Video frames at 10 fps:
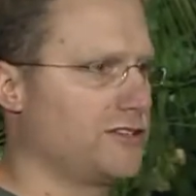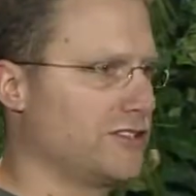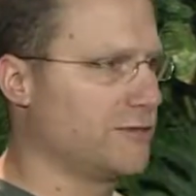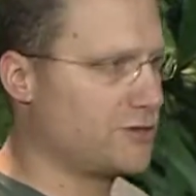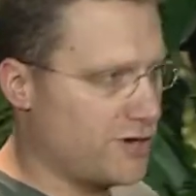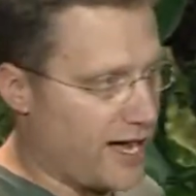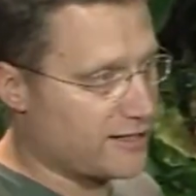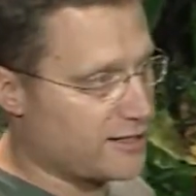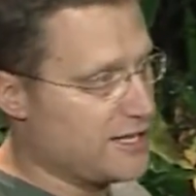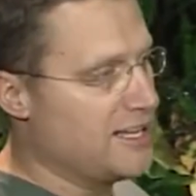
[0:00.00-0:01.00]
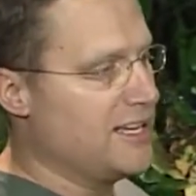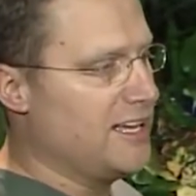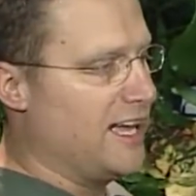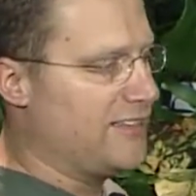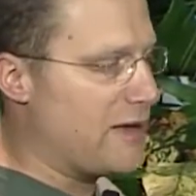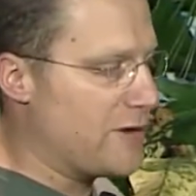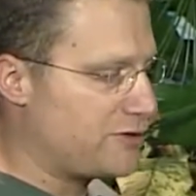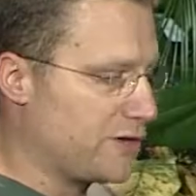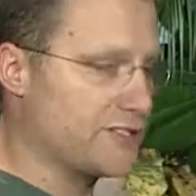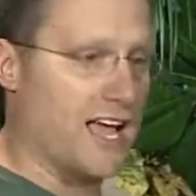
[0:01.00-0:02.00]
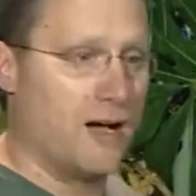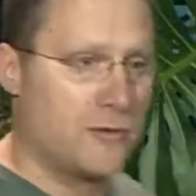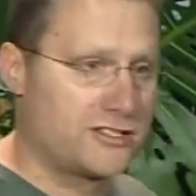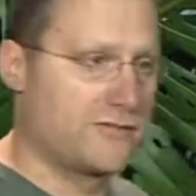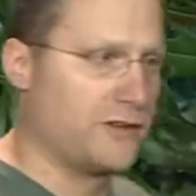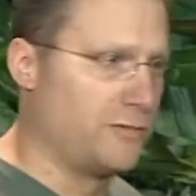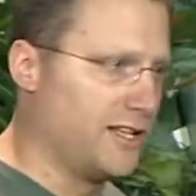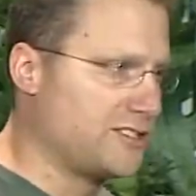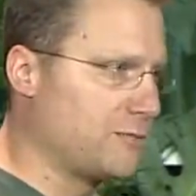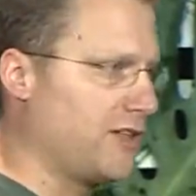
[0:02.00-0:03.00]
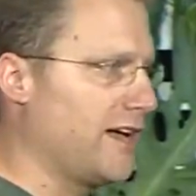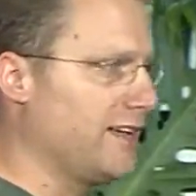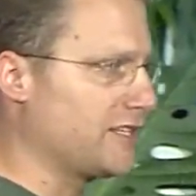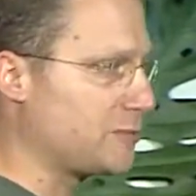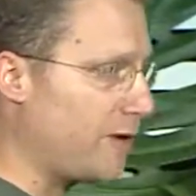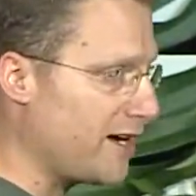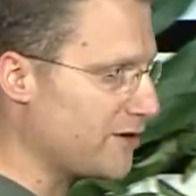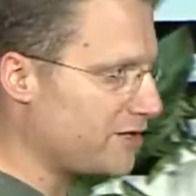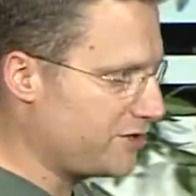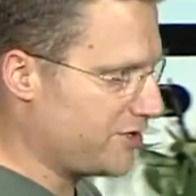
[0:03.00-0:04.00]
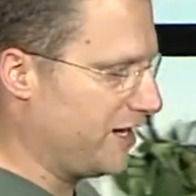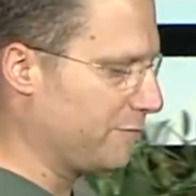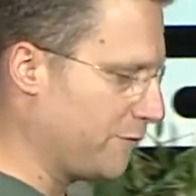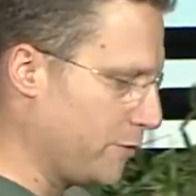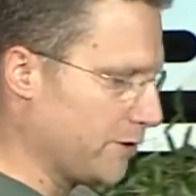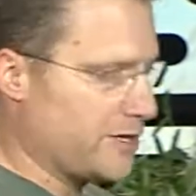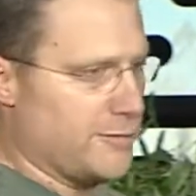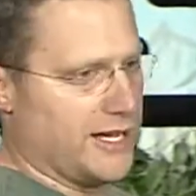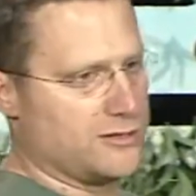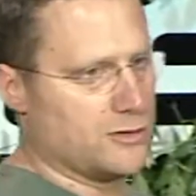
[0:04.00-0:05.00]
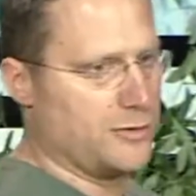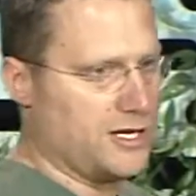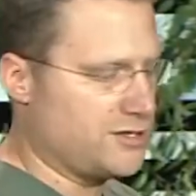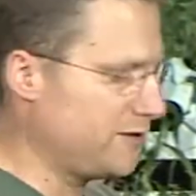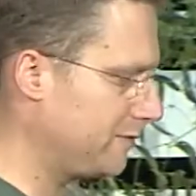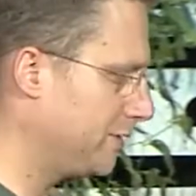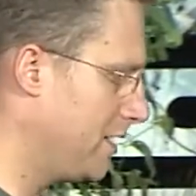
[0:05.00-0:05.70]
health systems track. And that metric is how much of their blood supply expires on the shelf before it can make it to a patient.